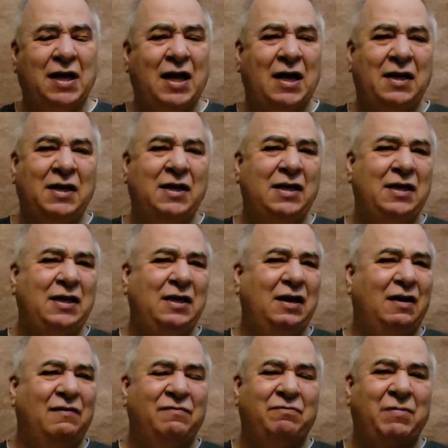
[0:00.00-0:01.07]
any
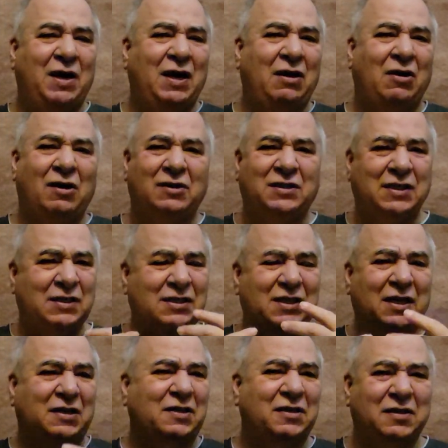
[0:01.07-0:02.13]
of my
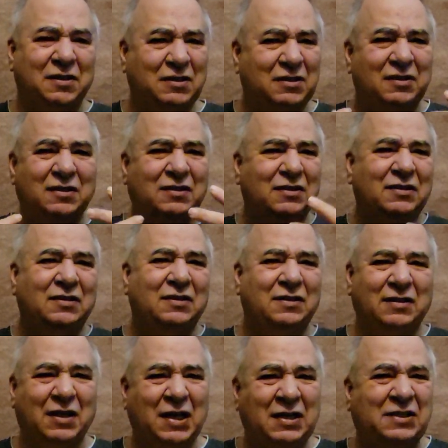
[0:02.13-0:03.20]
artistic
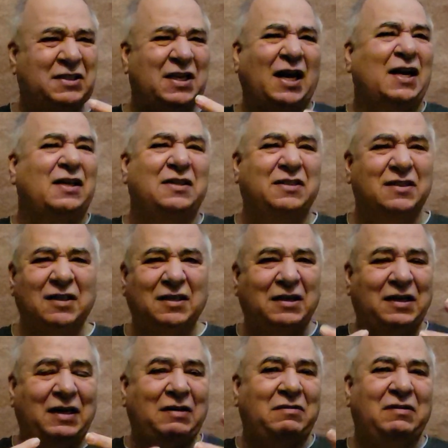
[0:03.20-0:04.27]
insides.
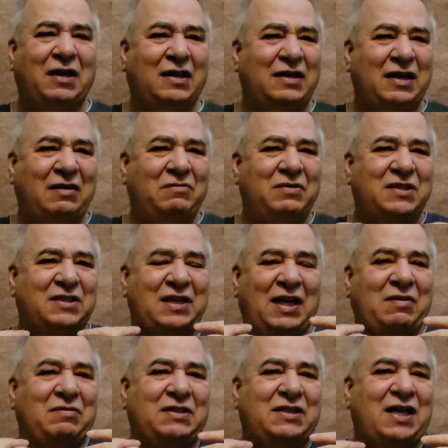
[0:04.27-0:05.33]
It
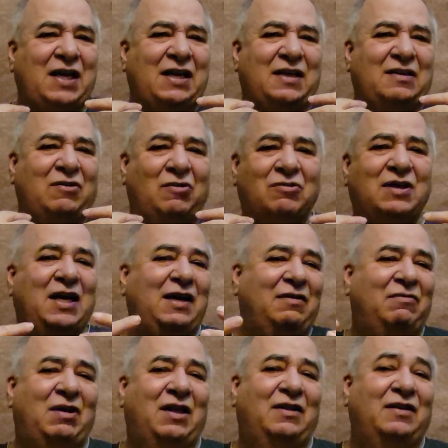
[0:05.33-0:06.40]
was like, okay,
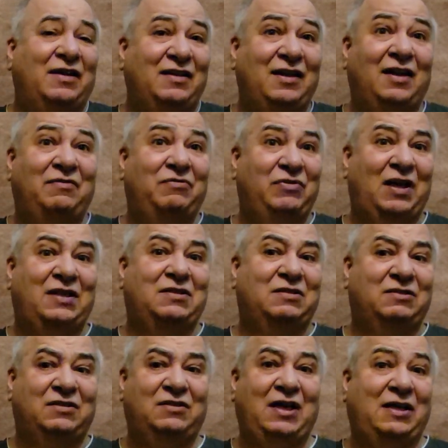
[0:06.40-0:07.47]
well, yeah,
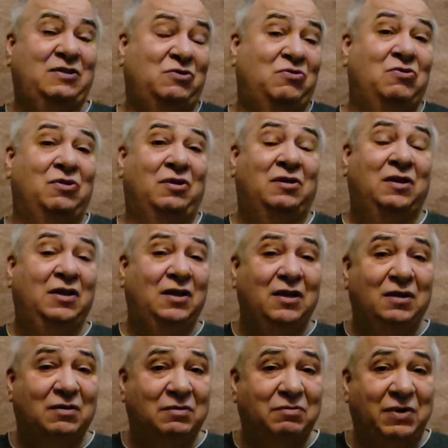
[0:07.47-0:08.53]
that's cool,
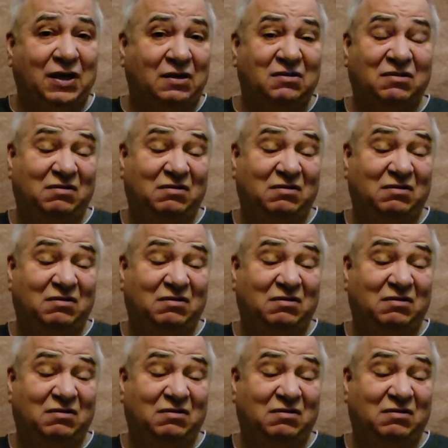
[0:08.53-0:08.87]
but